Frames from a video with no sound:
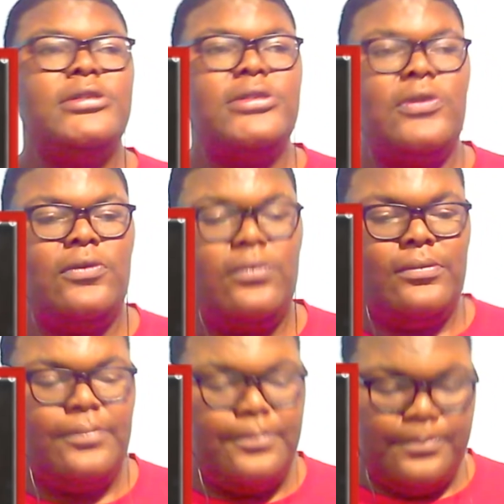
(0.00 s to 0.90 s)
So,
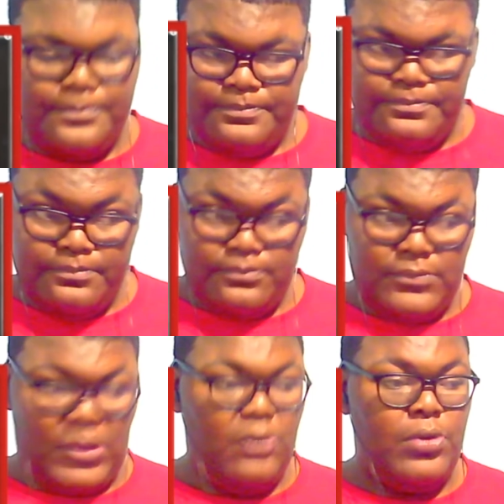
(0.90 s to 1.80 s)

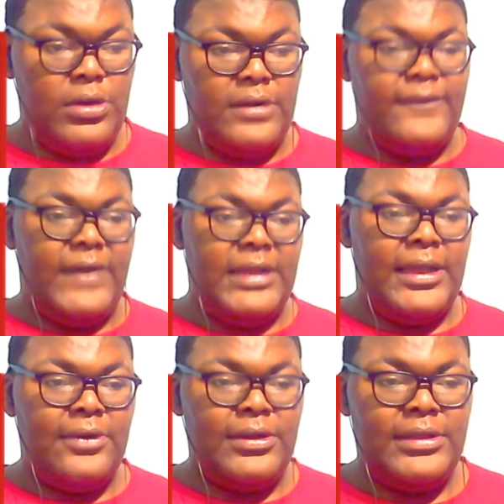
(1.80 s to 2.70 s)
we're gonna find
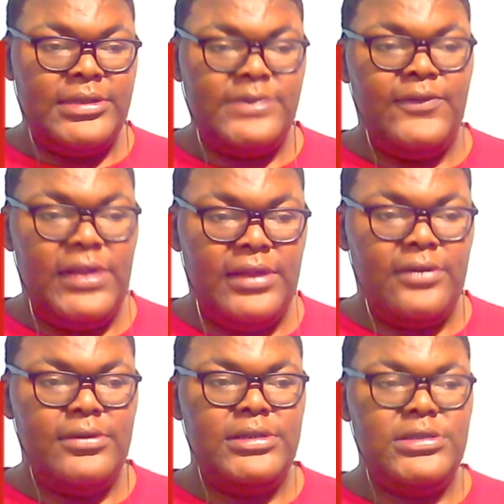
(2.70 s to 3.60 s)
out in this video.
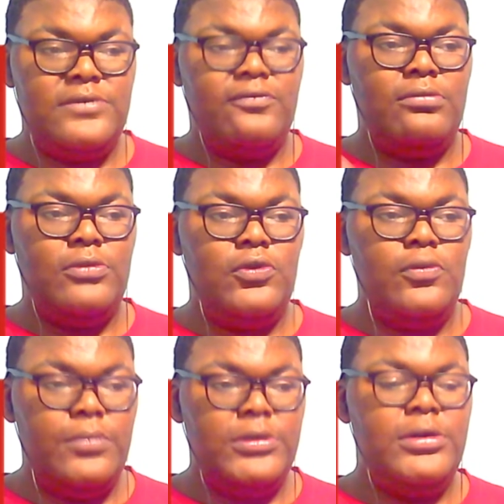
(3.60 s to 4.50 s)
This is from
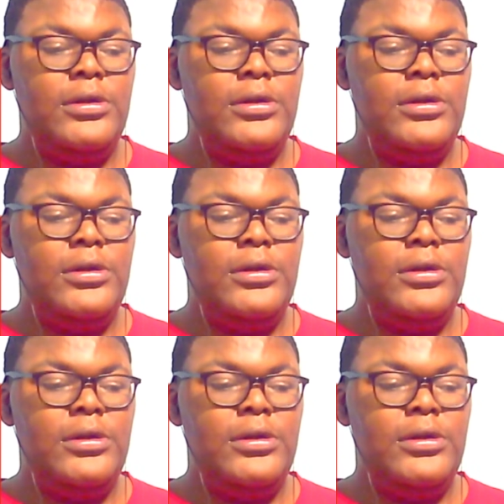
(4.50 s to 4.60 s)
Roofer.